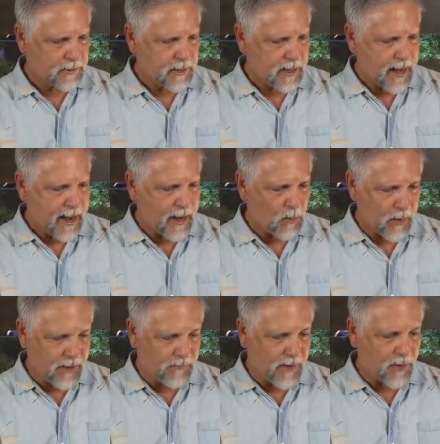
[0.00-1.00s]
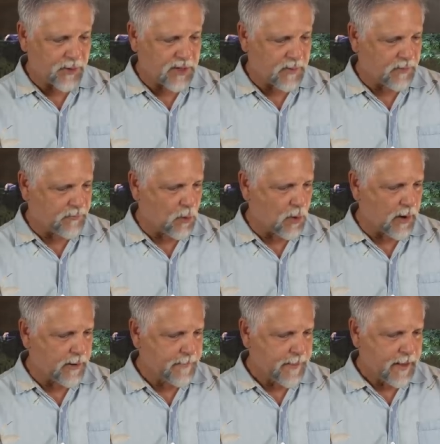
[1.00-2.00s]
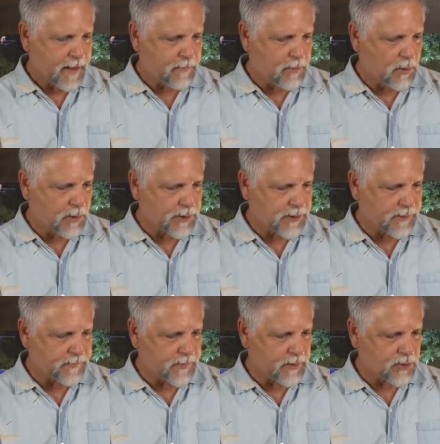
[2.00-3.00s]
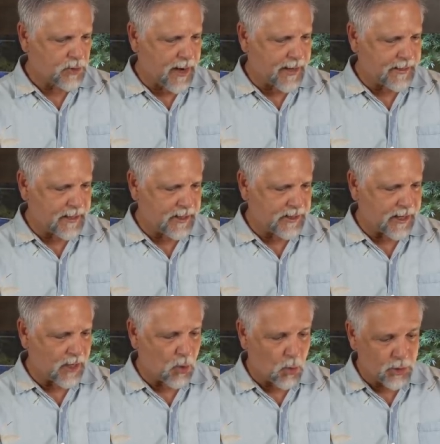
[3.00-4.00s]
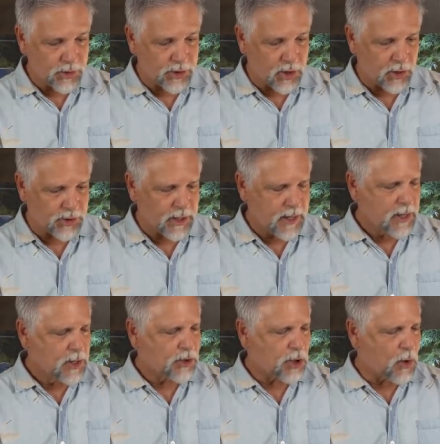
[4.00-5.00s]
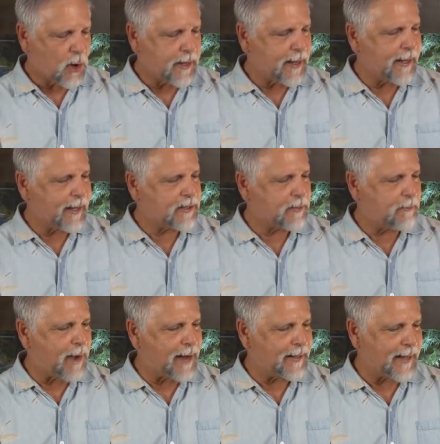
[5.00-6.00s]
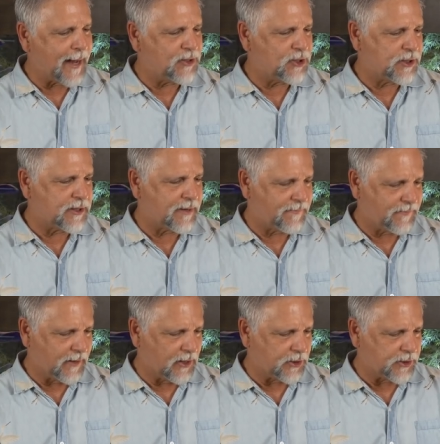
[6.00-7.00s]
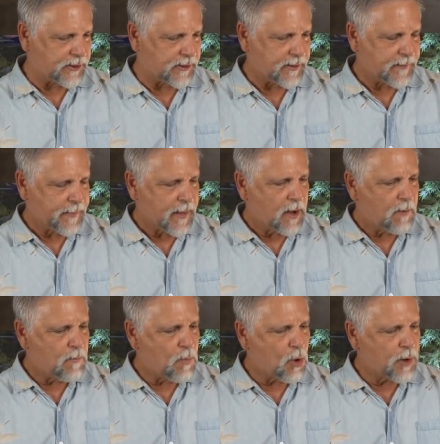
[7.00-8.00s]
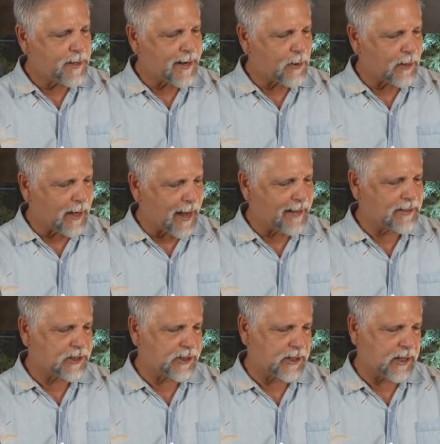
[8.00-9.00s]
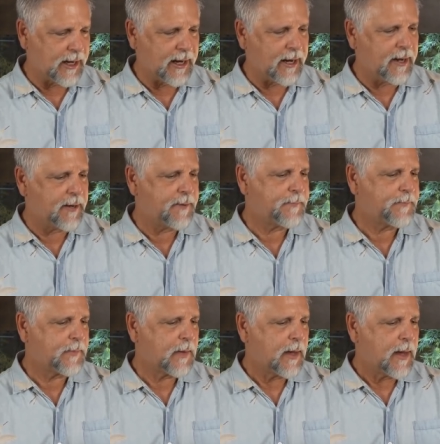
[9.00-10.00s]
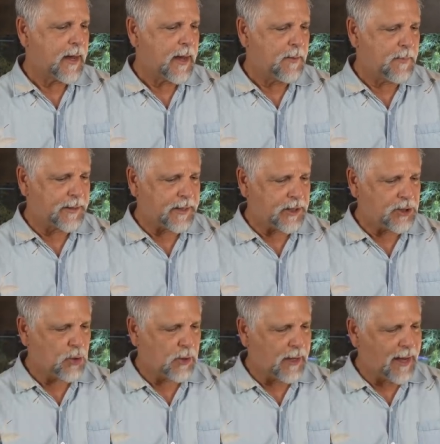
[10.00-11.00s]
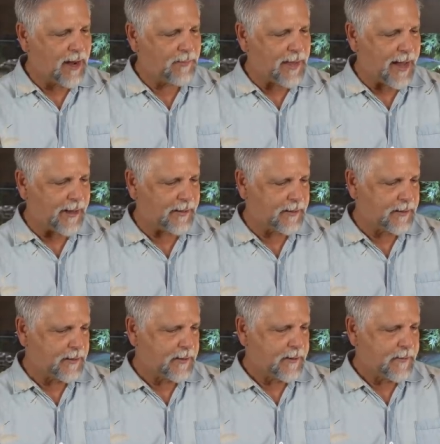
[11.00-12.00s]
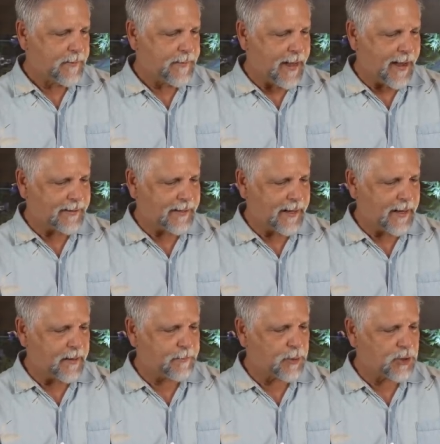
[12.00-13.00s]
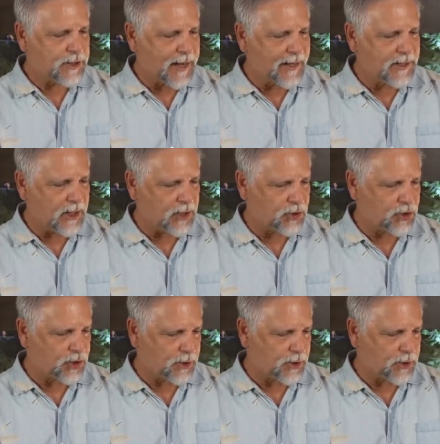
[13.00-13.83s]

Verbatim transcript: and wheat flour is number four. Brewers dried yeast, and cornstarch. So you are getting into binding agents and fillers more than I would like to see, but they do claim that that the percentage